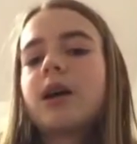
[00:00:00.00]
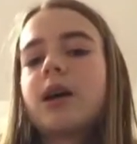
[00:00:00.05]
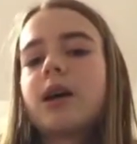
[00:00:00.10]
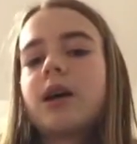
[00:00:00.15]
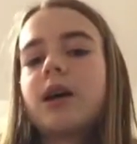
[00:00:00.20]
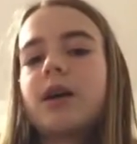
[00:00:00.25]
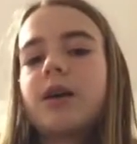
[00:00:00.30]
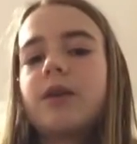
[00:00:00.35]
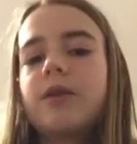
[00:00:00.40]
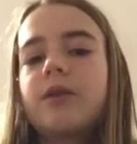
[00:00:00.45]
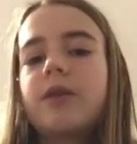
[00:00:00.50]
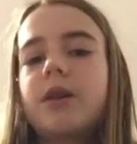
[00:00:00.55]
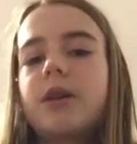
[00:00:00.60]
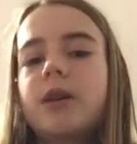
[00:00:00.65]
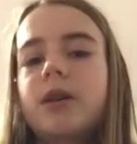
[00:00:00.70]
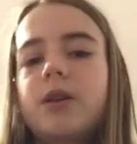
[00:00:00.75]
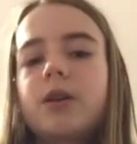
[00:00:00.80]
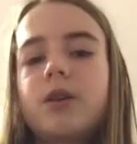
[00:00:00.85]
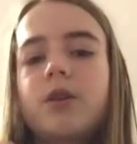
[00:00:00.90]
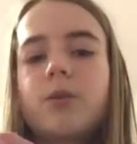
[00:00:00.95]
And
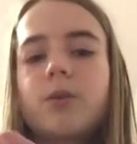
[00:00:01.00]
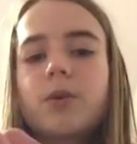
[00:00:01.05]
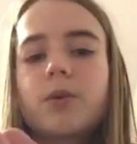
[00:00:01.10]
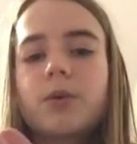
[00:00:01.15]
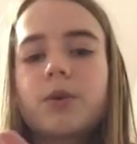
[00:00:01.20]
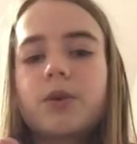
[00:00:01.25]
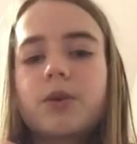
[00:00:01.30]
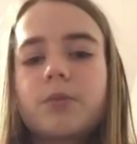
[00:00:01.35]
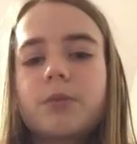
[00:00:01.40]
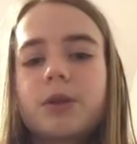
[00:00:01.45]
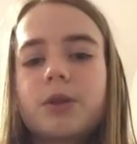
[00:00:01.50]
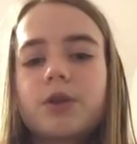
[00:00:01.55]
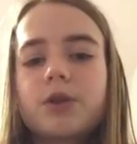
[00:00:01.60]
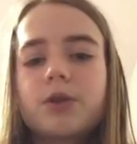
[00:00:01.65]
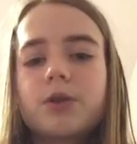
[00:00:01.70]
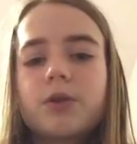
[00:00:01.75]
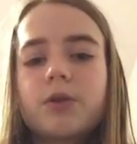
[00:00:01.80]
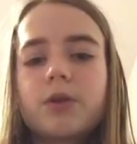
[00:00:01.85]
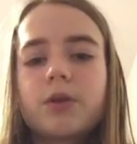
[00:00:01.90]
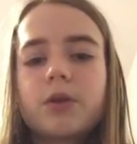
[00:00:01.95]
then you really have to make
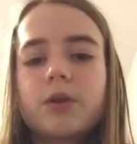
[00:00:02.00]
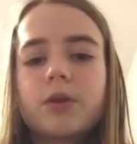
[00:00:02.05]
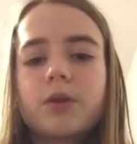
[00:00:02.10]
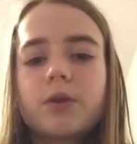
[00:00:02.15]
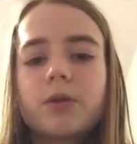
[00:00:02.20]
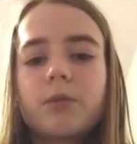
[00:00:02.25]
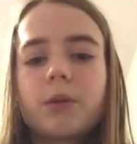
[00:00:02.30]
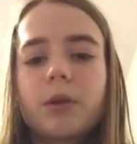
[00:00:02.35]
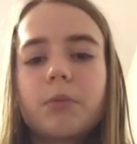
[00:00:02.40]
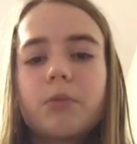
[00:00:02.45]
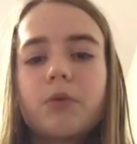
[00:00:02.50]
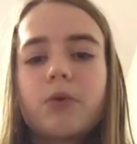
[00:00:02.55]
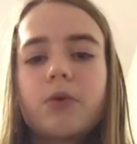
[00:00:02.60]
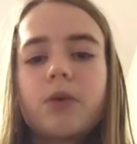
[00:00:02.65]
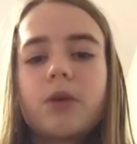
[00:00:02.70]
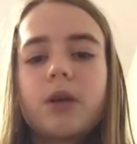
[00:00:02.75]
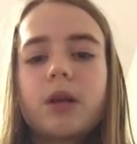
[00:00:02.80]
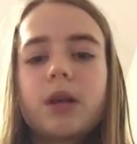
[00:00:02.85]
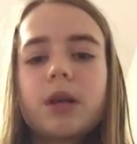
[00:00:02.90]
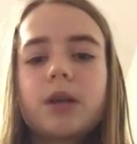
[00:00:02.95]
sure. So my
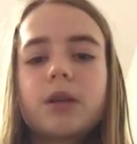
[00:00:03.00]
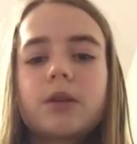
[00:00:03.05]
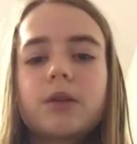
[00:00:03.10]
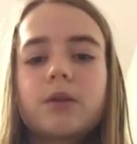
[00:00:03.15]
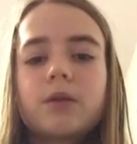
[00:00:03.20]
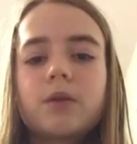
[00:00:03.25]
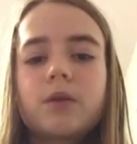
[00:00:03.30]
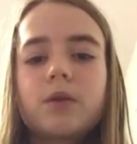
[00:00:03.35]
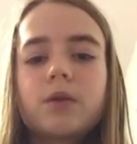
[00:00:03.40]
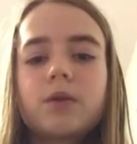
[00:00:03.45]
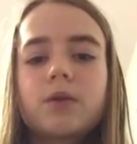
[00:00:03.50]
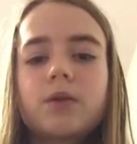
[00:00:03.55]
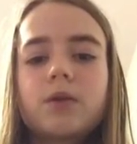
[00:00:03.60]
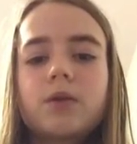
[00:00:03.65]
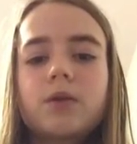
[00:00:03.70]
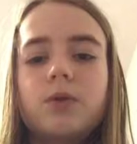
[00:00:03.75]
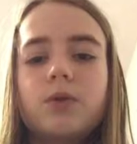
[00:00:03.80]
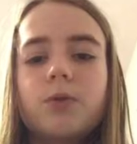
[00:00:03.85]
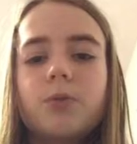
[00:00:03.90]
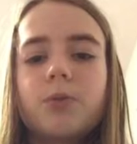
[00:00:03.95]
bowl doesn't look
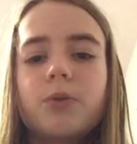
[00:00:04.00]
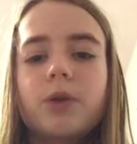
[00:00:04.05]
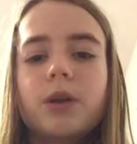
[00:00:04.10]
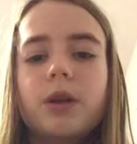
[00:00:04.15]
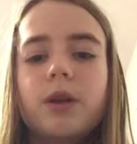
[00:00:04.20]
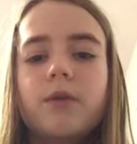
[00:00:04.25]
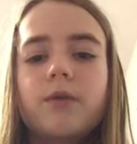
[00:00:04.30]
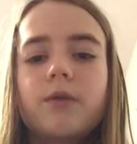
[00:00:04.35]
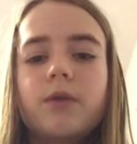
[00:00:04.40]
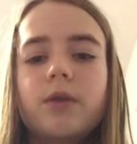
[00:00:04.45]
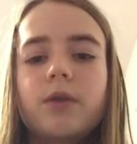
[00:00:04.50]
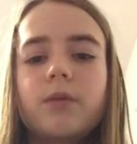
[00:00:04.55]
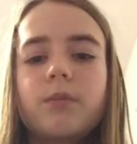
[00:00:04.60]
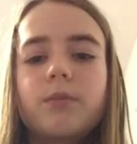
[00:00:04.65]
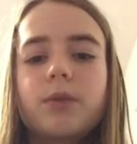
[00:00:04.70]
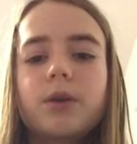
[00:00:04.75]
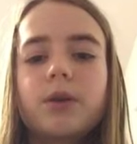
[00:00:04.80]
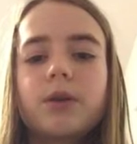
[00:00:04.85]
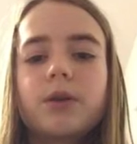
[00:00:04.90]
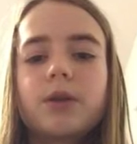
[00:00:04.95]
super even,
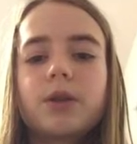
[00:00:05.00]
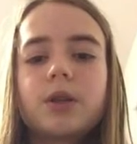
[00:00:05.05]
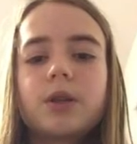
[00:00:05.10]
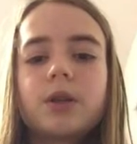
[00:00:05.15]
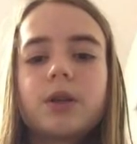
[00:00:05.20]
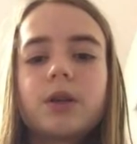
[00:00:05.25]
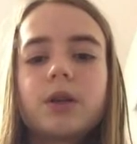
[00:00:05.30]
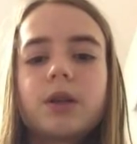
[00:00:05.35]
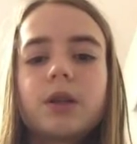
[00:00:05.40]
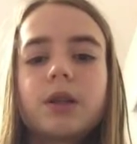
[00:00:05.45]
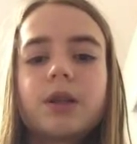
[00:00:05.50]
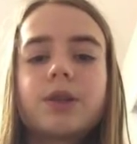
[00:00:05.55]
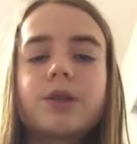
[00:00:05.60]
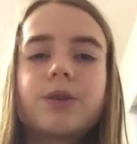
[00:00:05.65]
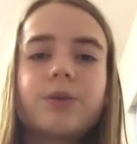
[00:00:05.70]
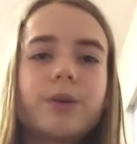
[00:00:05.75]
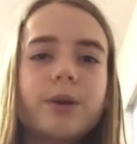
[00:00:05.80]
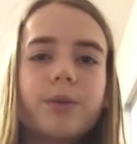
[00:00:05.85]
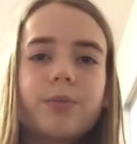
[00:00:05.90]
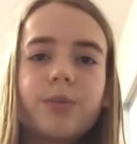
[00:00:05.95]
but that's
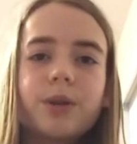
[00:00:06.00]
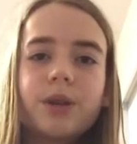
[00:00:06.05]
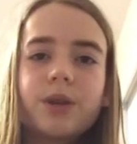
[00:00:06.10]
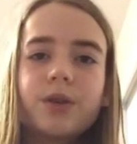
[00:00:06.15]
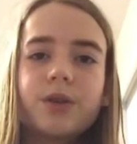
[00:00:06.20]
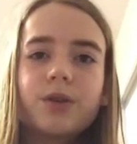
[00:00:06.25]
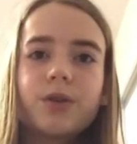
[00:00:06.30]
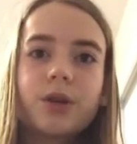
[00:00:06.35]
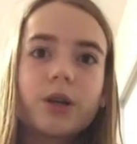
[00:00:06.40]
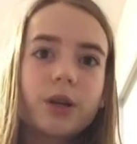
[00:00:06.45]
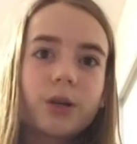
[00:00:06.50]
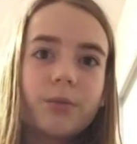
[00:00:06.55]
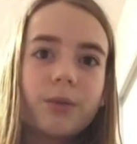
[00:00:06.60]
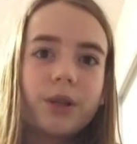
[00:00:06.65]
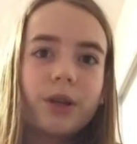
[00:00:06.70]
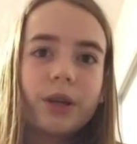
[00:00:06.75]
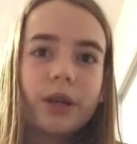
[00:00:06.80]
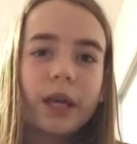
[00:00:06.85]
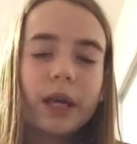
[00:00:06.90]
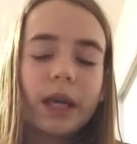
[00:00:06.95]
alright because you're not going to
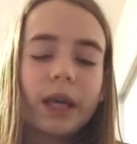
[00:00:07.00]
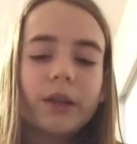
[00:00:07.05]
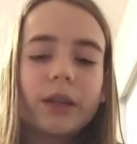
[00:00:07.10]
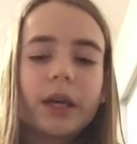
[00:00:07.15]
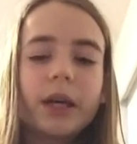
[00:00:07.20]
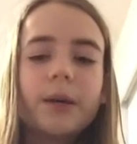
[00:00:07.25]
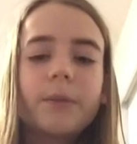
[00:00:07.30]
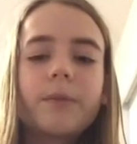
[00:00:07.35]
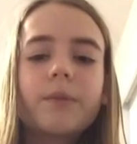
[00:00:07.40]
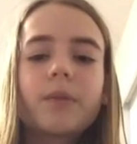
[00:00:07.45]
be looking at that.